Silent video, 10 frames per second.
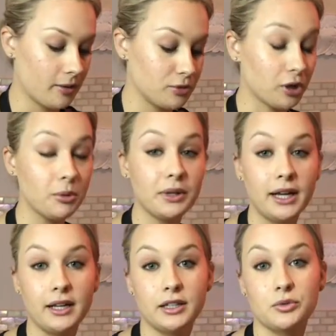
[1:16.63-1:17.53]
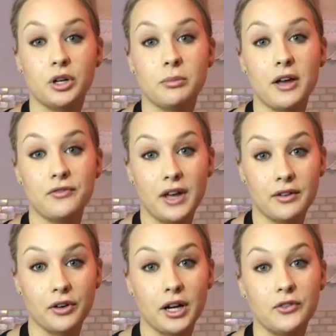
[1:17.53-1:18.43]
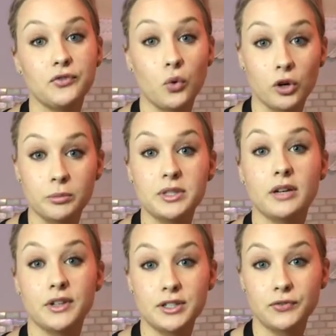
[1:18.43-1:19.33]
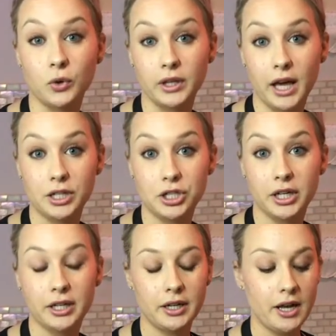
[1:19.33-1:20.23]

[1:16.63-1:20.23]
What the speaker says: Dermaplaning is one of my favorite forms of exfoliation.